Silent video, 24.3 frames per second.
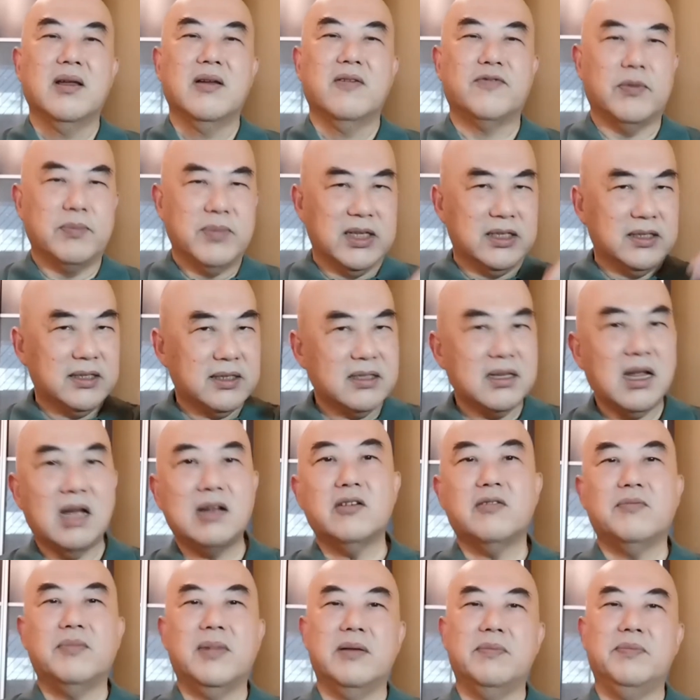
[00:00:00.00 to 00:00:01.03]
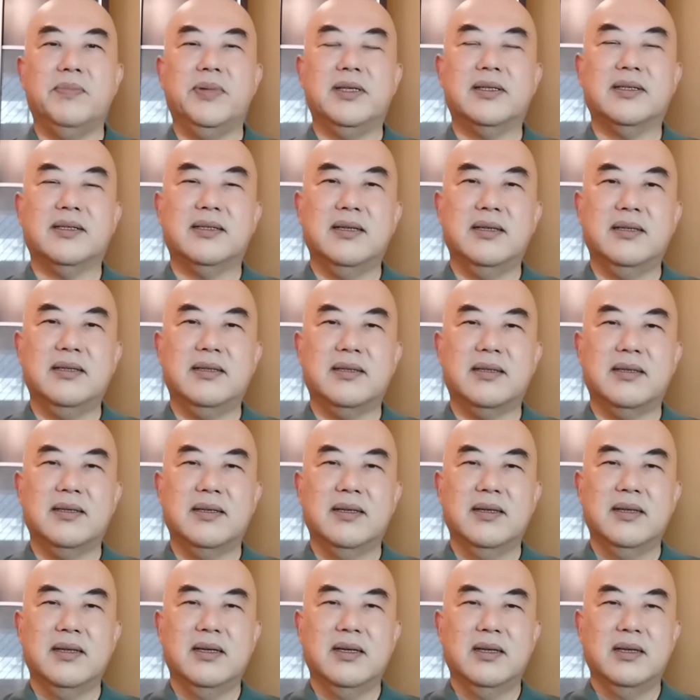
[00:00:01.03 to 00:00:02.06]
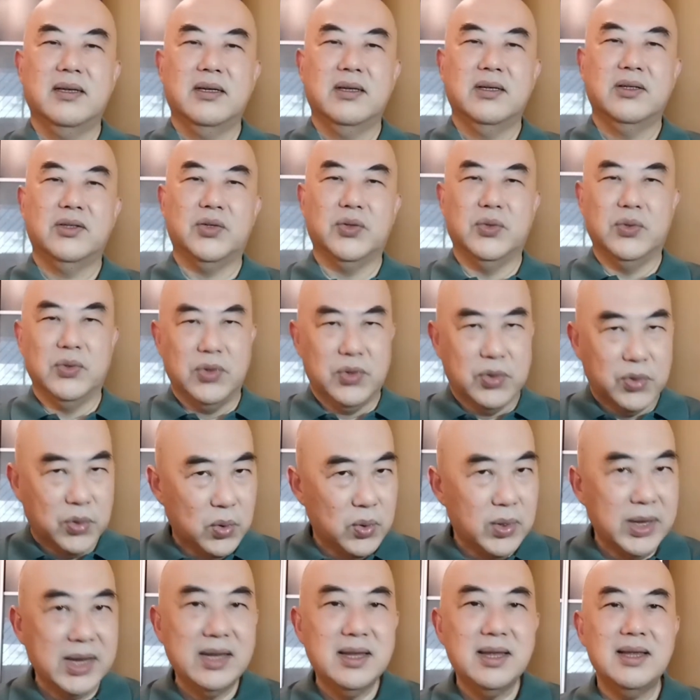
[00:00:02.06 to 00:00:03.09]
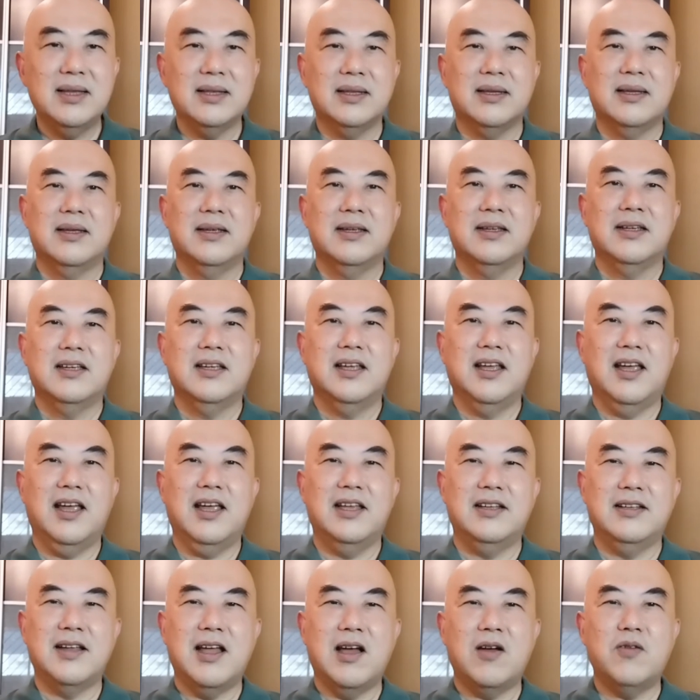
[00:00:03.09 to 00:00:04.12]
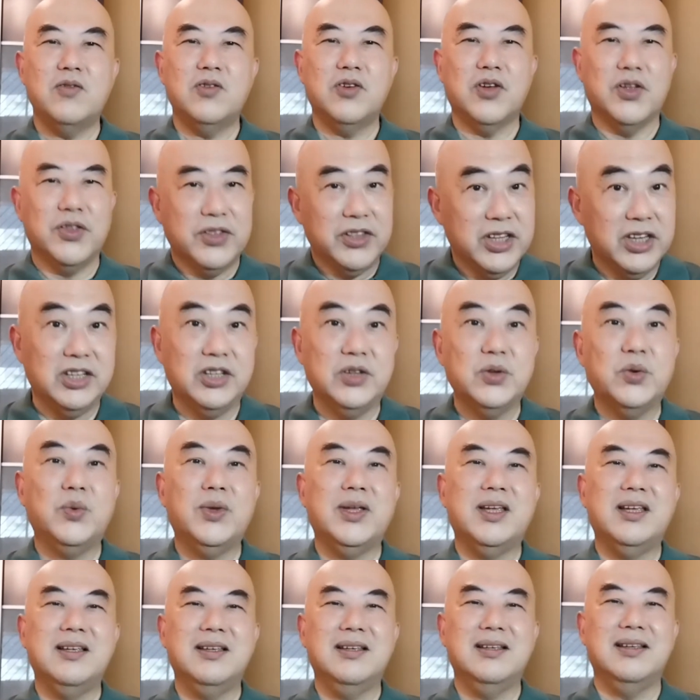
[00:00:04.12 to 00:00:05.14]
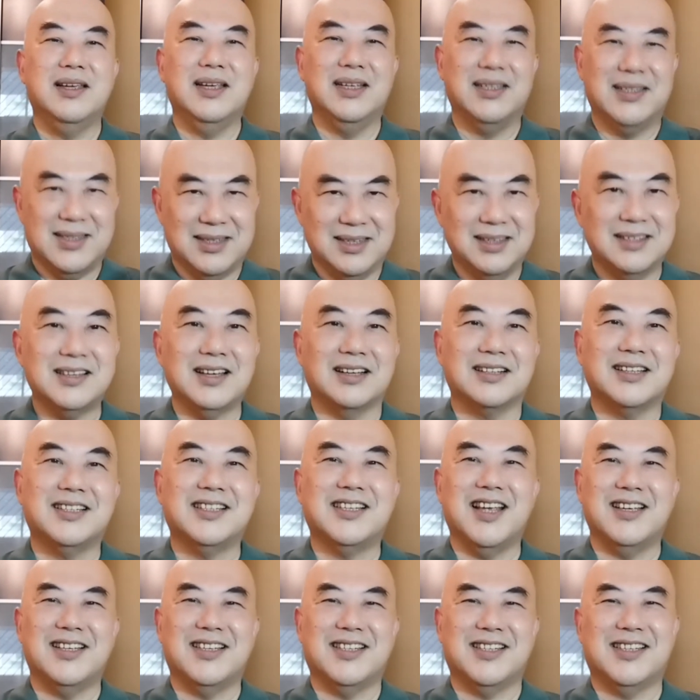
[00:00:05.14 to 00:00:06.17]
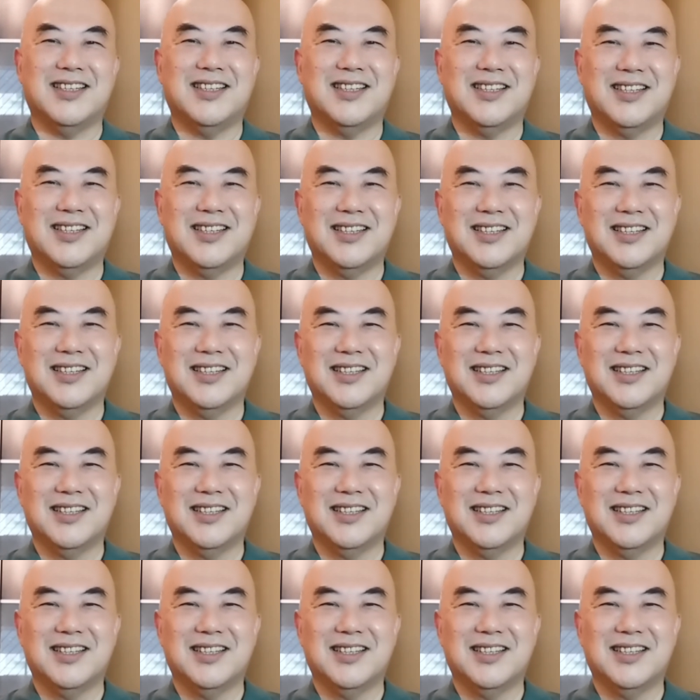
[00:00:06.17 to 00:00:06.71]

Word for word: from the start of my business to growing it and now continuing its success.